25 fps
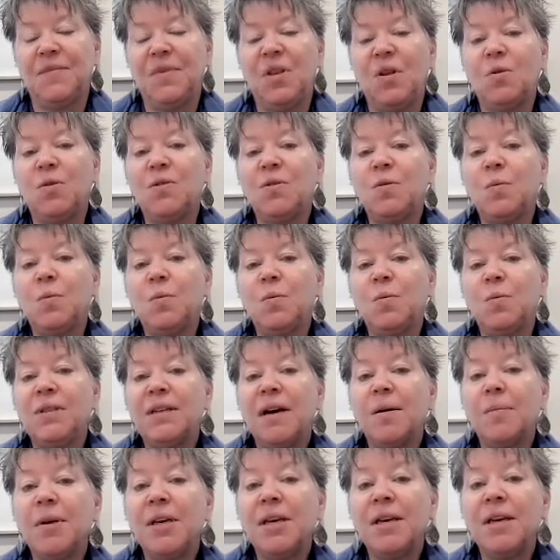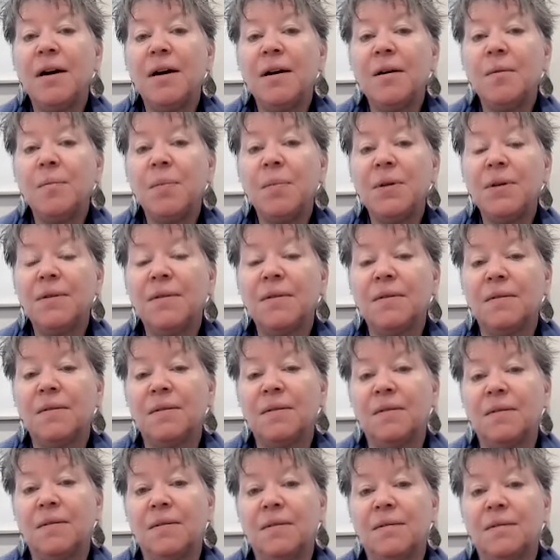Notice what's coming up.
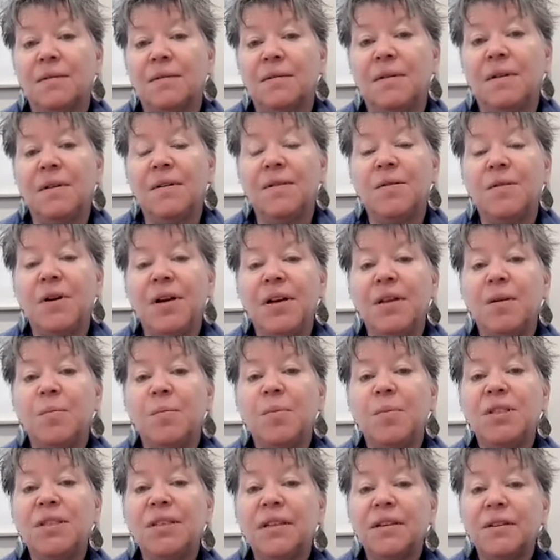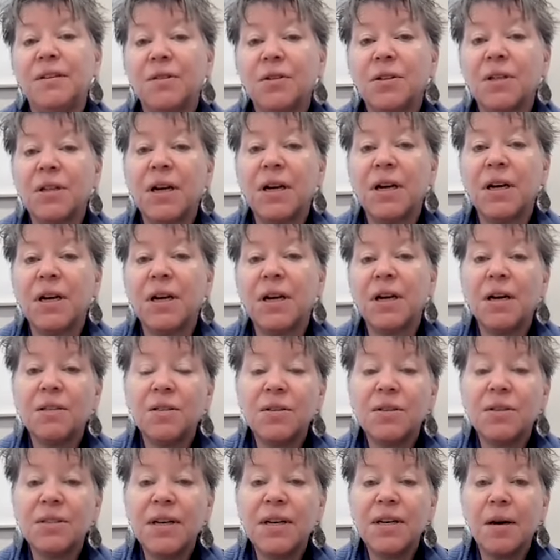Are there any particular
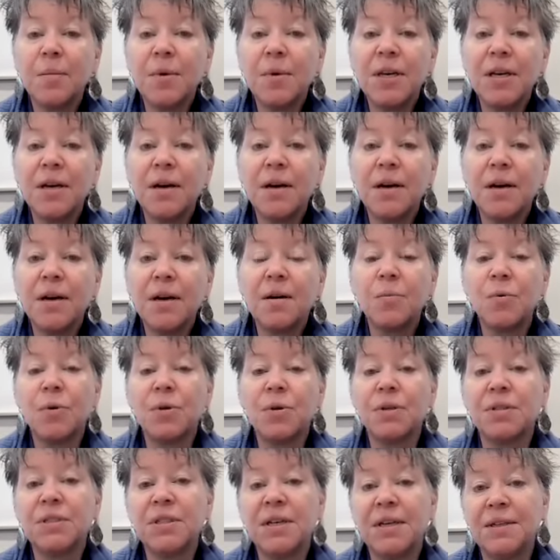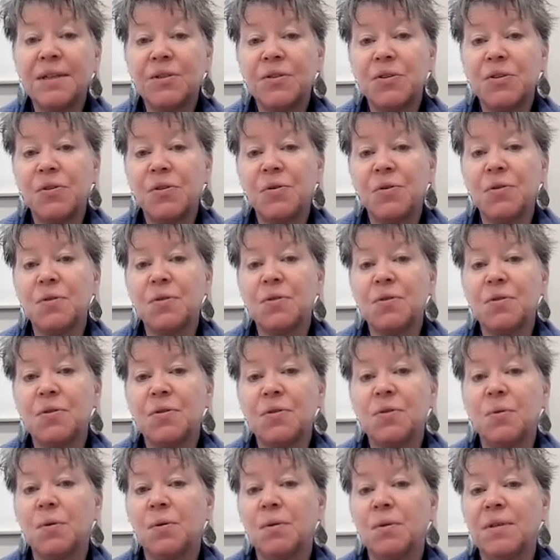colors coming up or
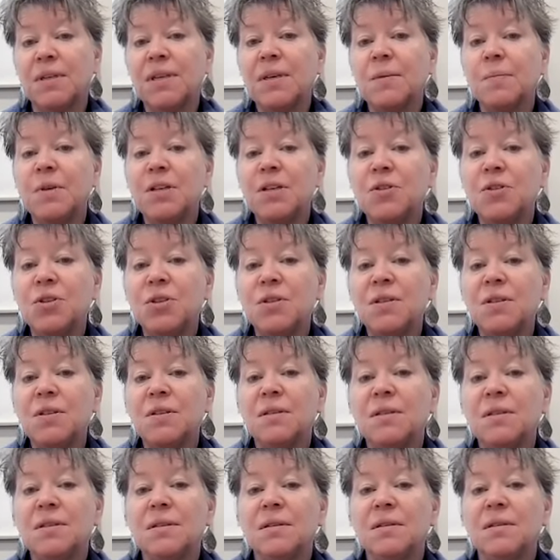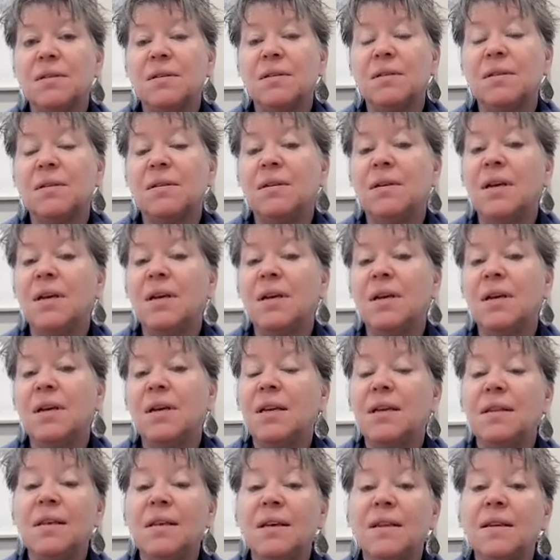textures or images?
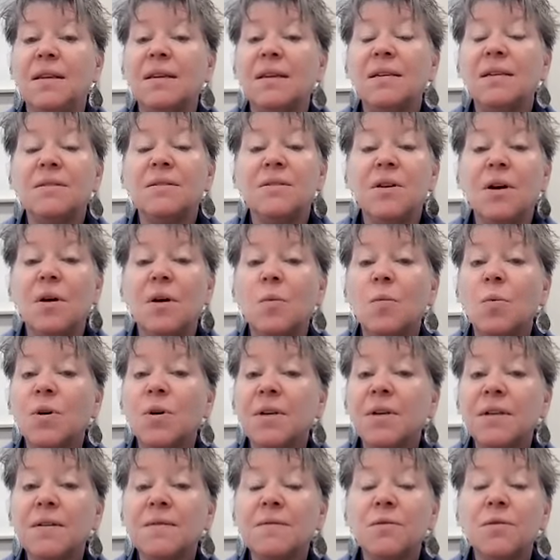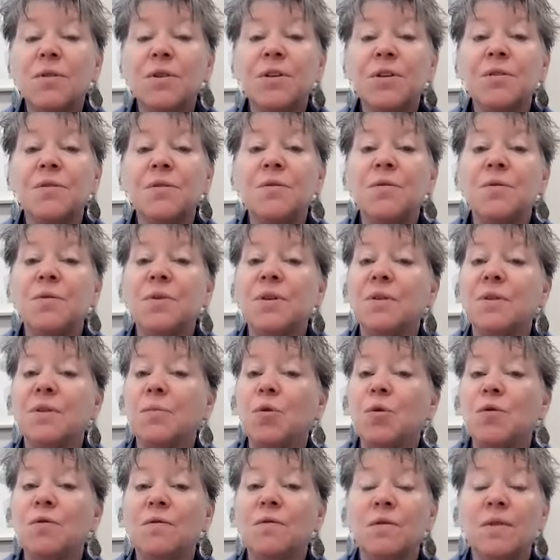Anything that is not working for you, you can
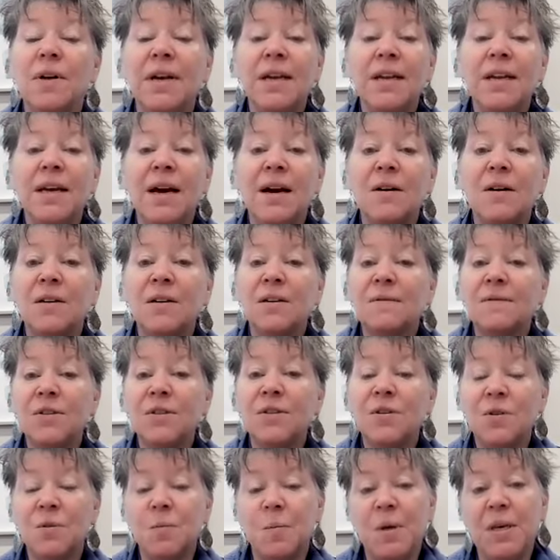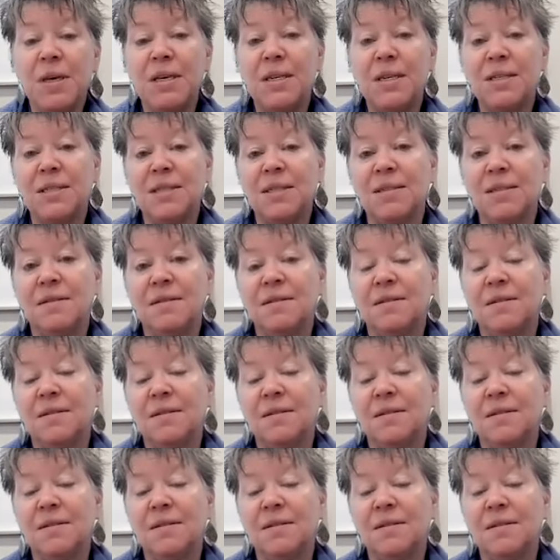move right out of your space.